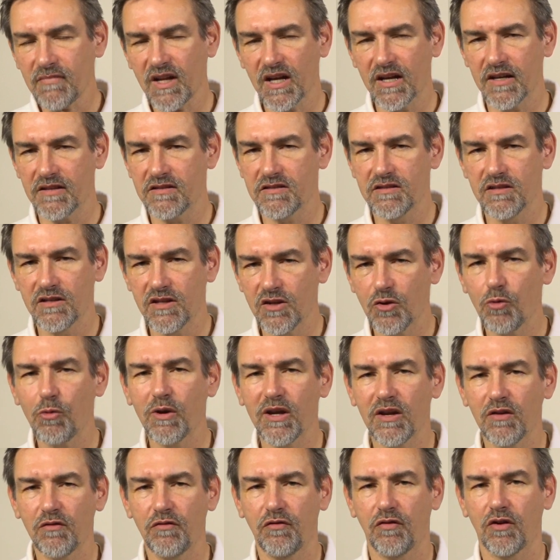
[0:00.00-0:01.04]
it's a new
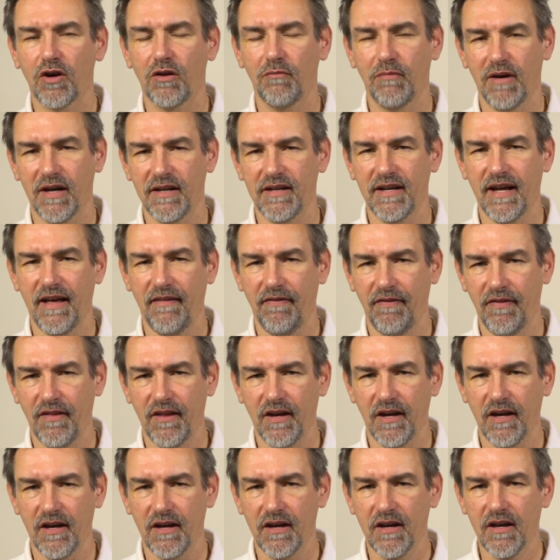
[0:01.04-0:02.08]
video format, and
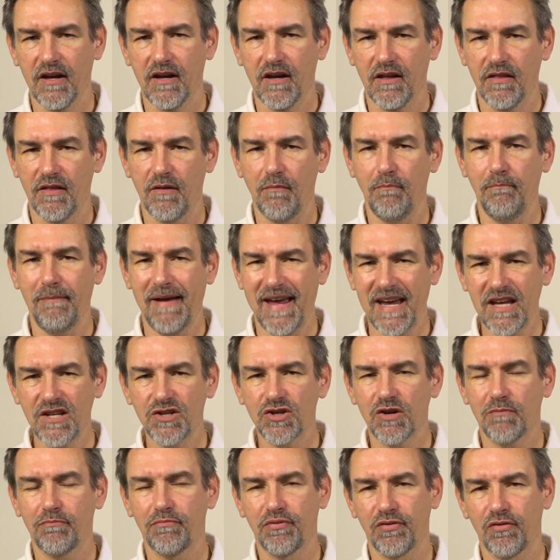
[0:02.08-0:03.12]
the
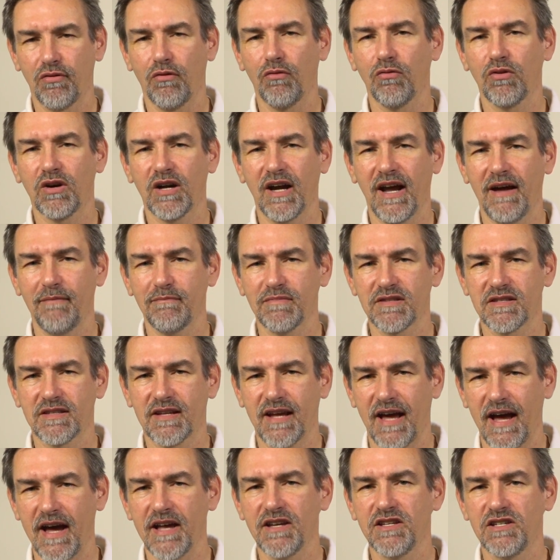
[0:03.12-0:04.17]
major programs
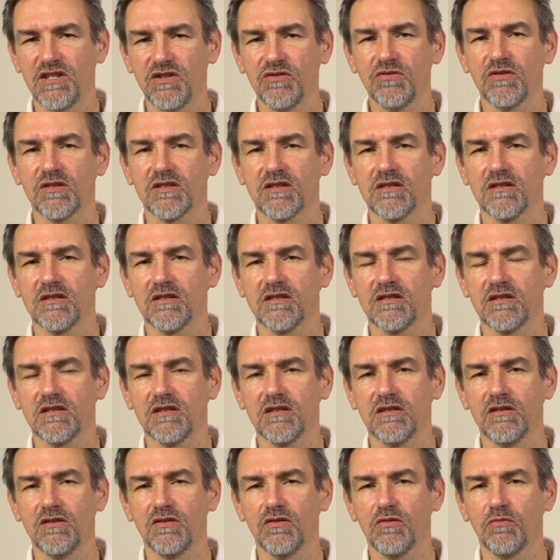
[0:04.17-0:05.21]
can't use this
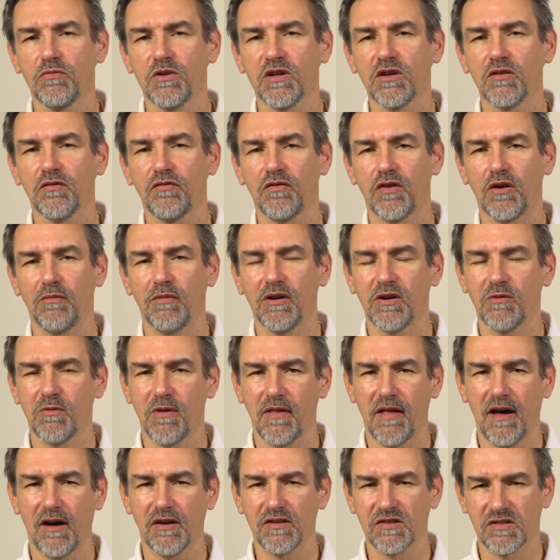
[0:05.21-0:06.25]
new video format
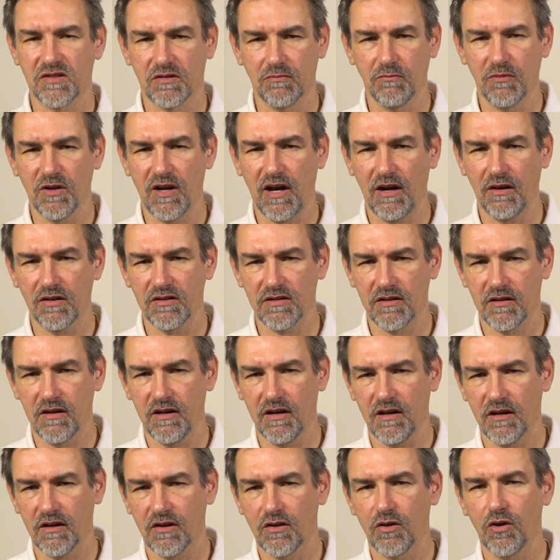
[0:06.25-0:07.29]
without
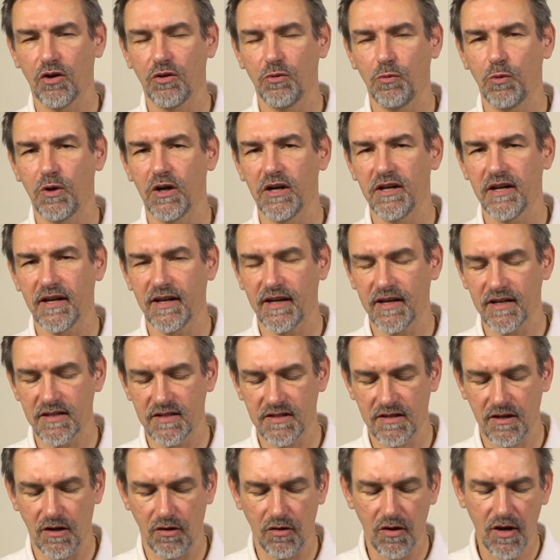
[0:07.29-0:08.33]
converting it.
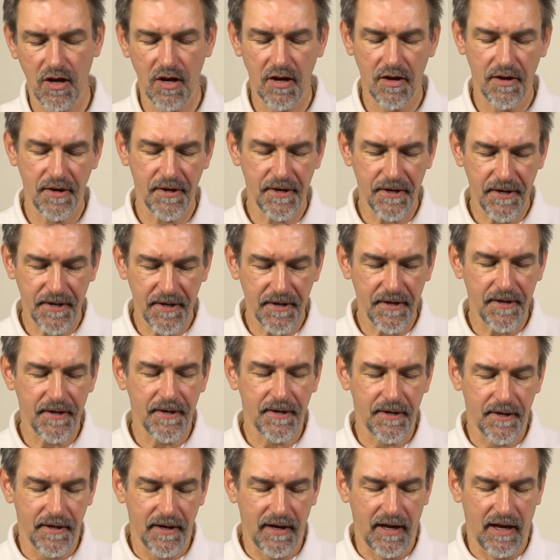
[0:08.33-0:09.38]
So
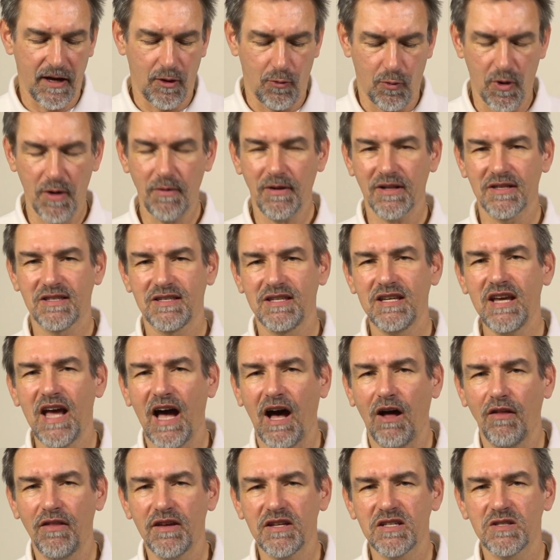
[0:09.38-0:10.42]
we will see
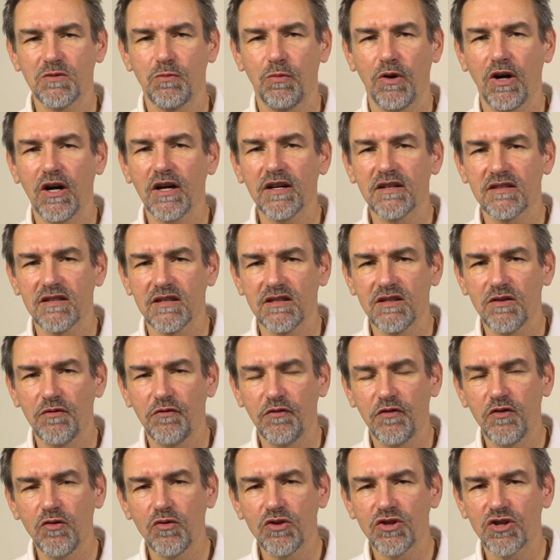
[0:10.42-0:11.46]
how this works in the
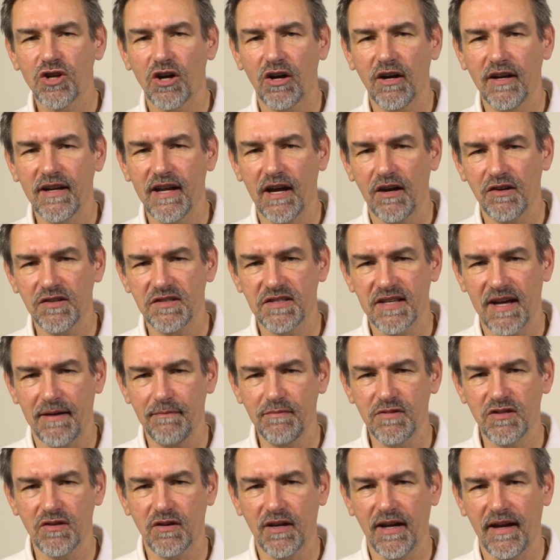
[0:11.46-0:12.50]
future and how
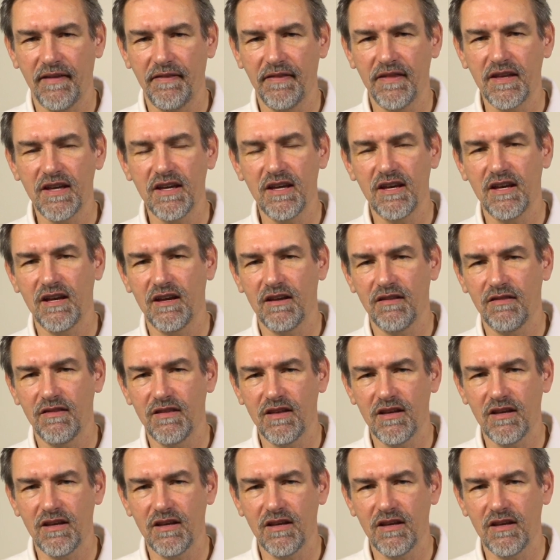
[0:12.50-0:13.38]
Samsung and the